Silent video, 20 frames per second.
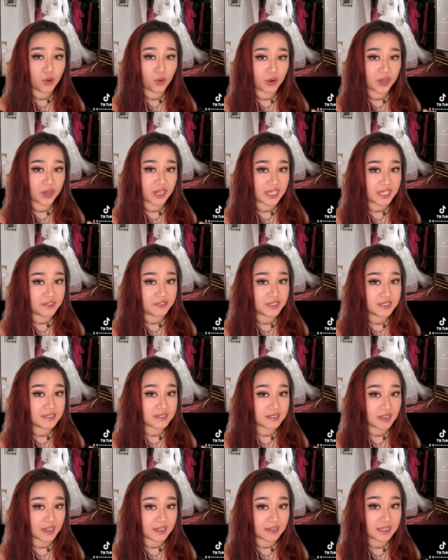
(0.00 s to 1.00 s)
or even
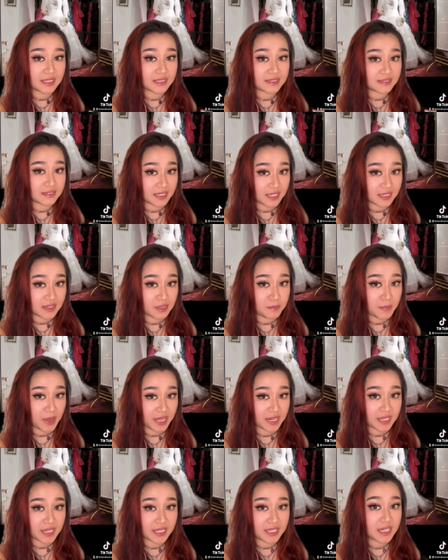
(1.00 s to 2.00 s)
suddenly seeing the
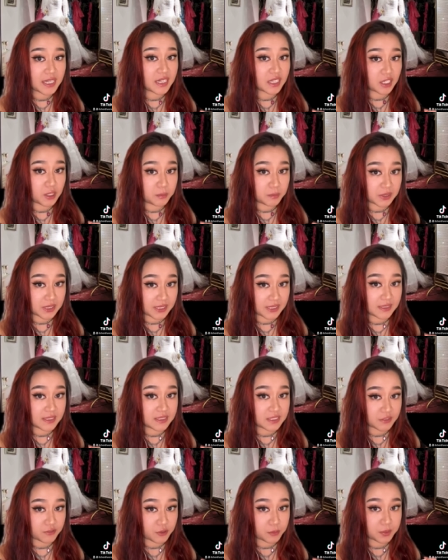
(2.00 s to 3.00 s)
mannequin in a
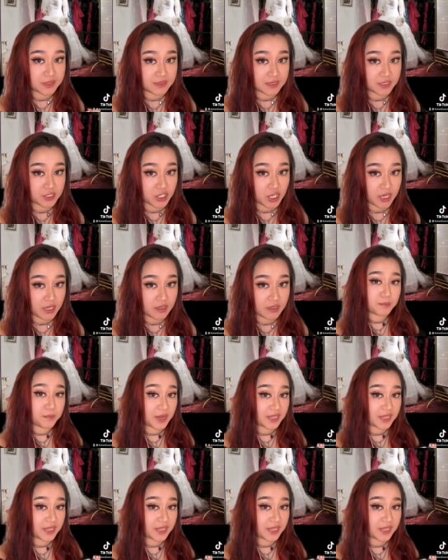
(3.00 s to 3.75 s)
completely different position.